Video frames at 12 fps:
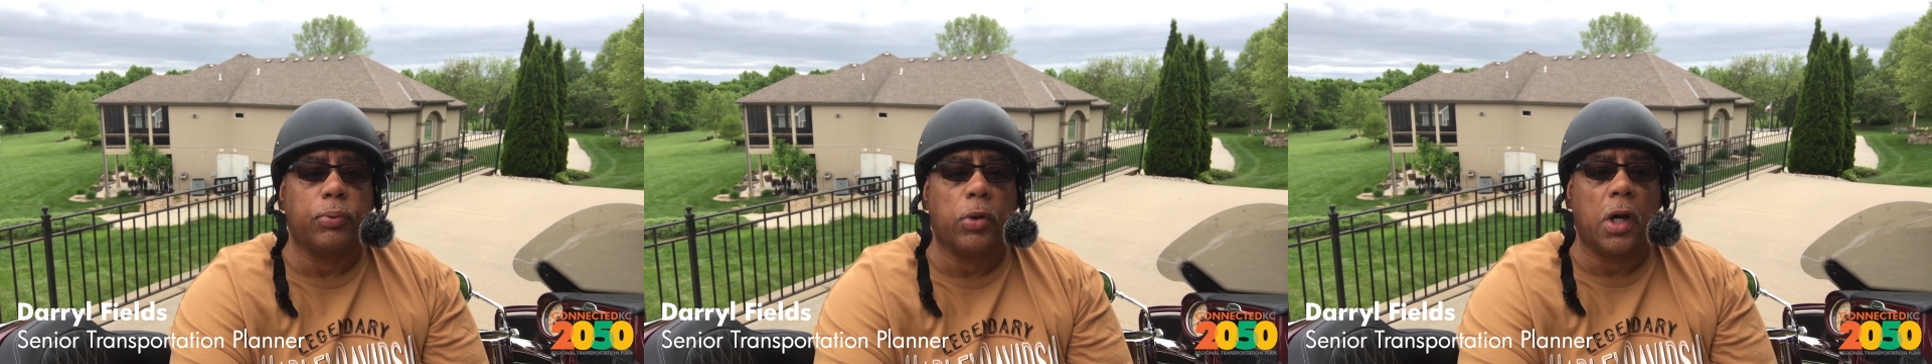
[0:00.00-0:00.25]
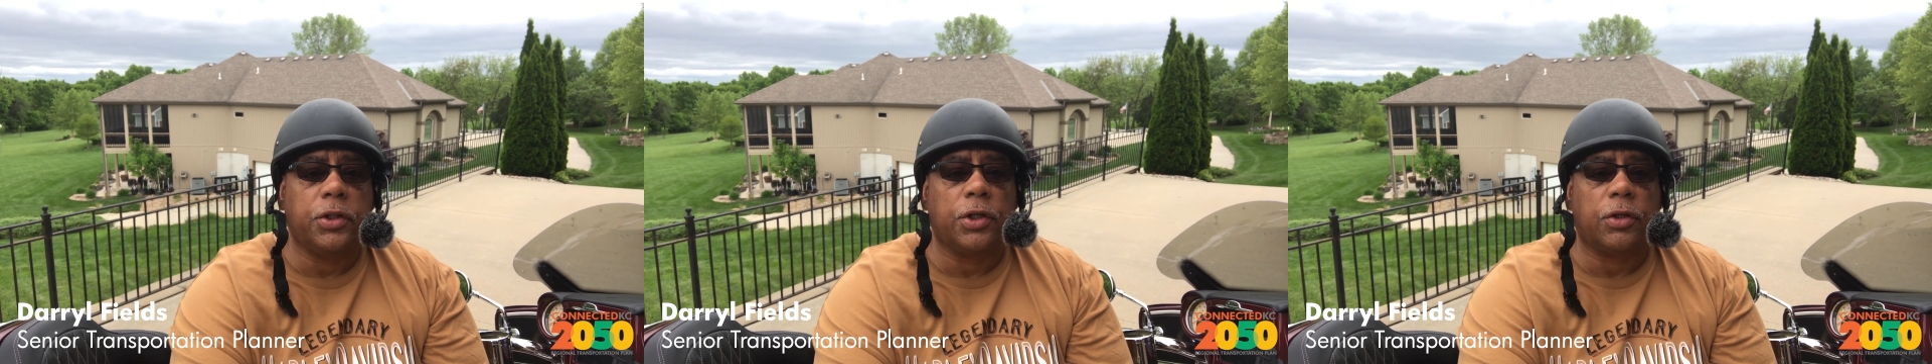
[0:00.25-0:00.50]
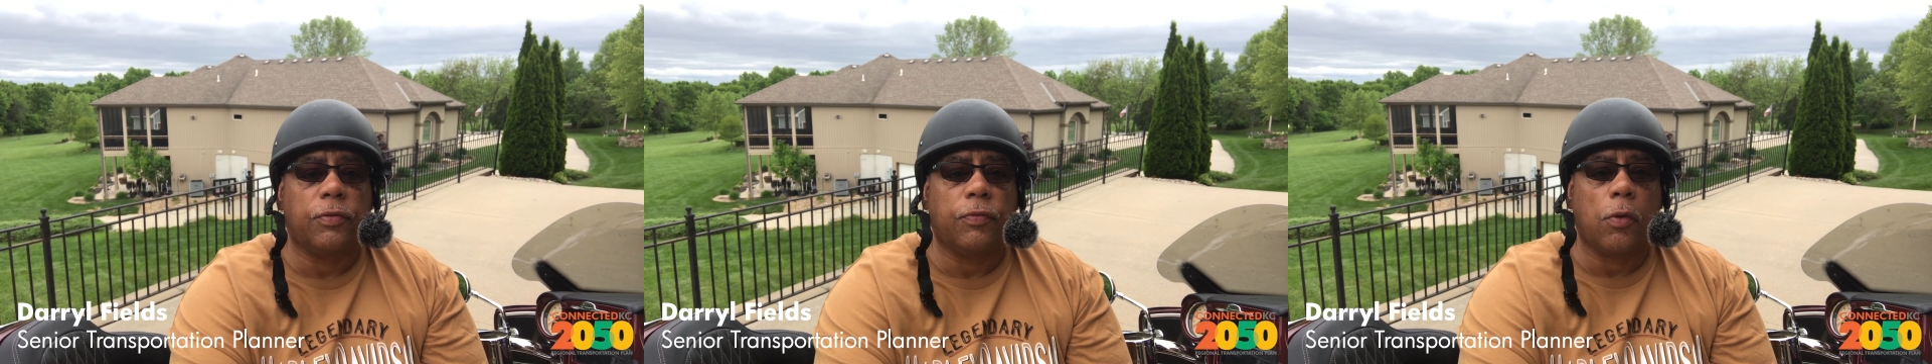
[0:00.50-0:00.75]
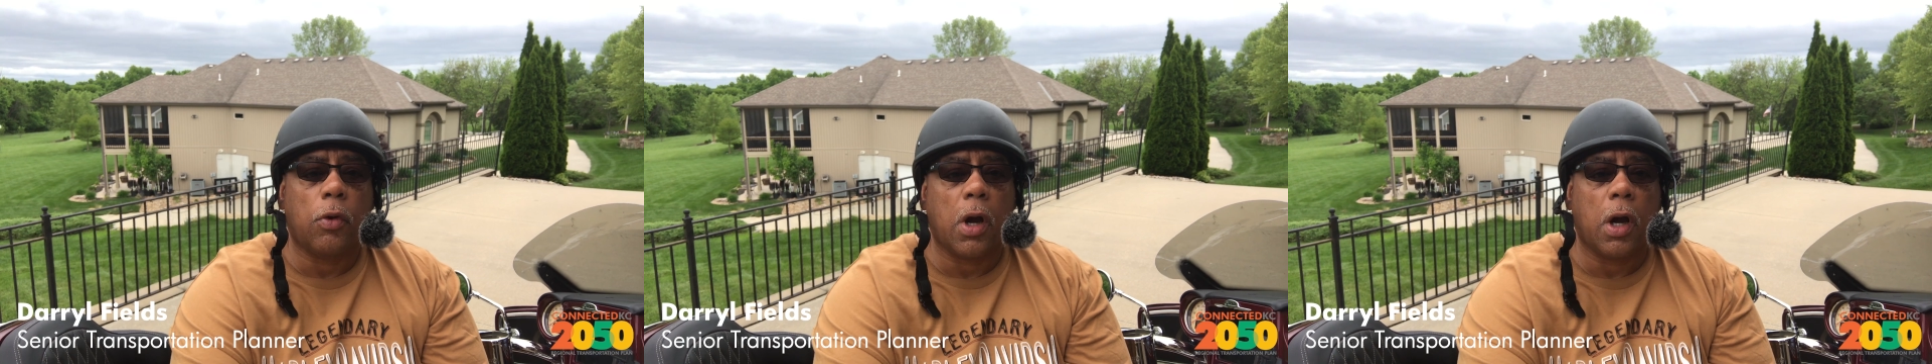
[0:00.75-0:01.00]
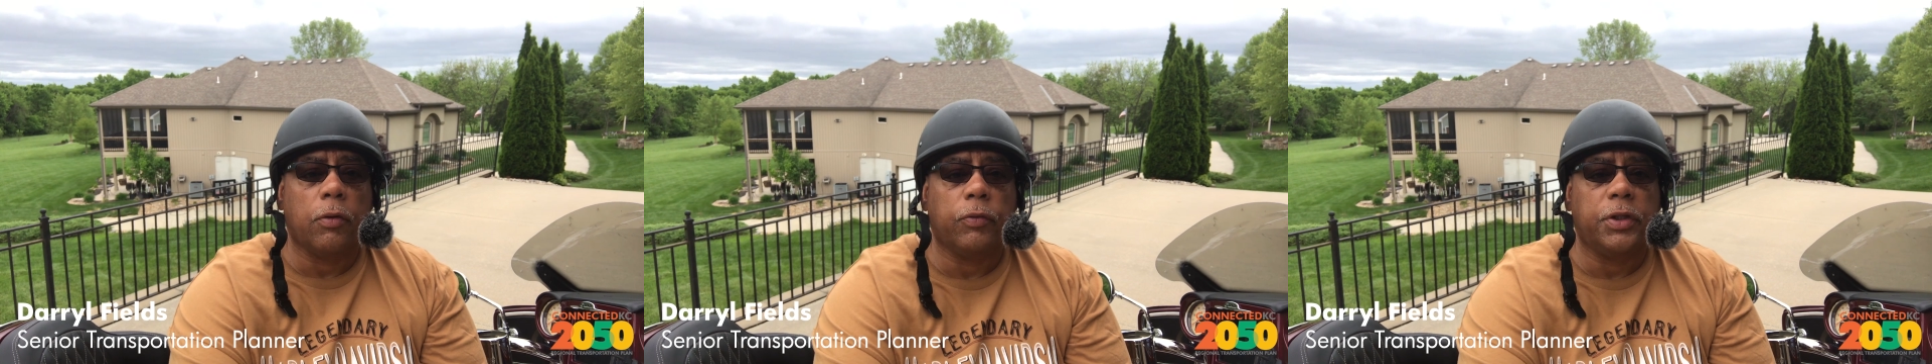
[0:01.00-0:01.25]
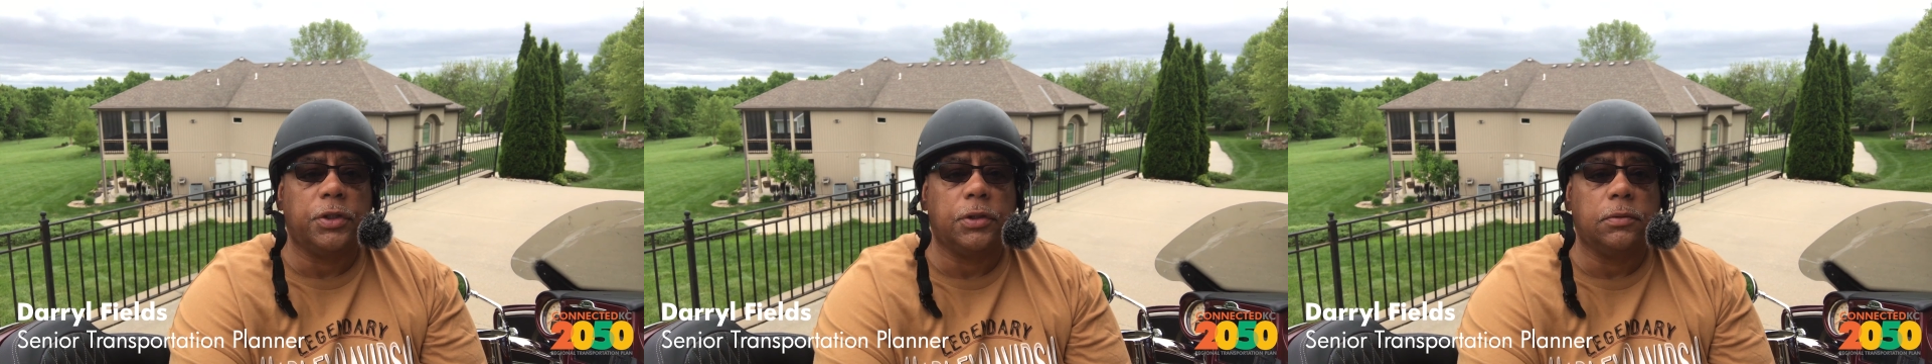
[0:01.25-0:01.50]
and projects for
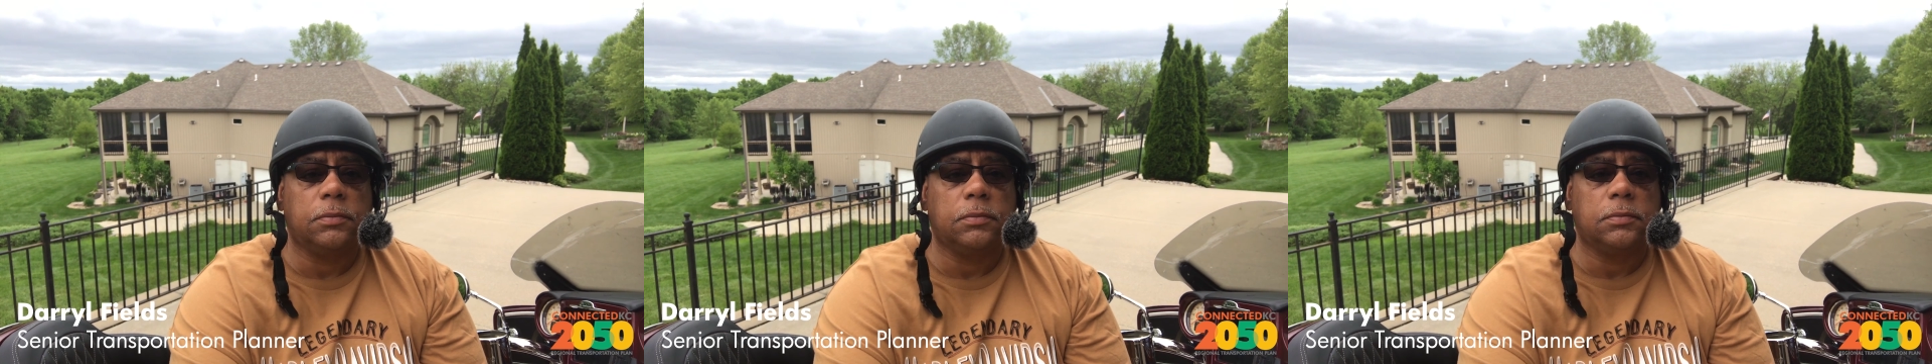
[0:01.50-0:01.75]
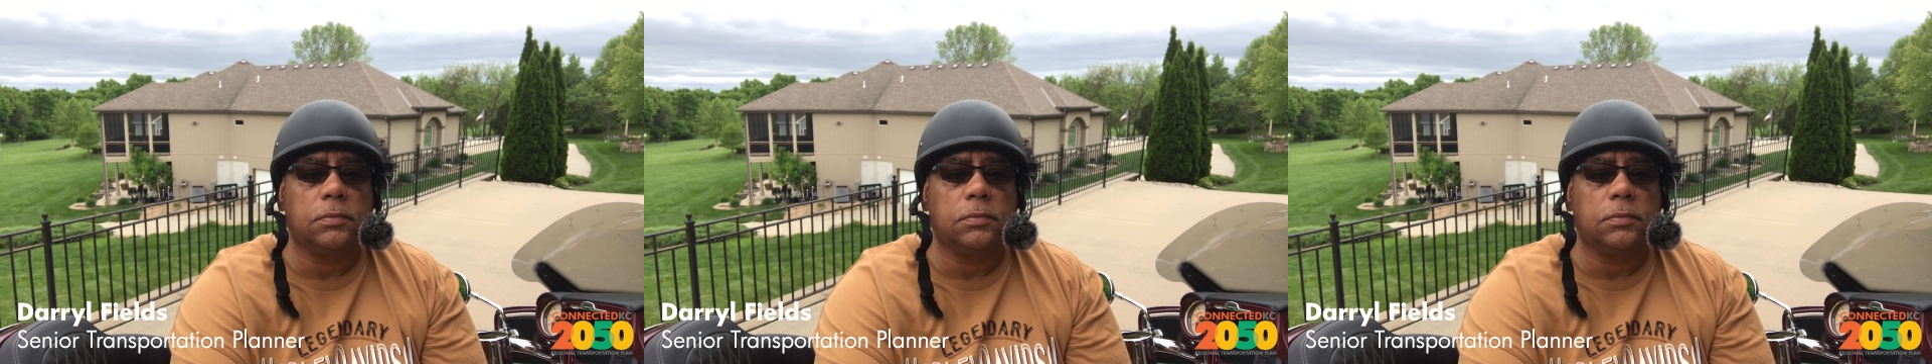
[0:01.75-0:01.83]
our region.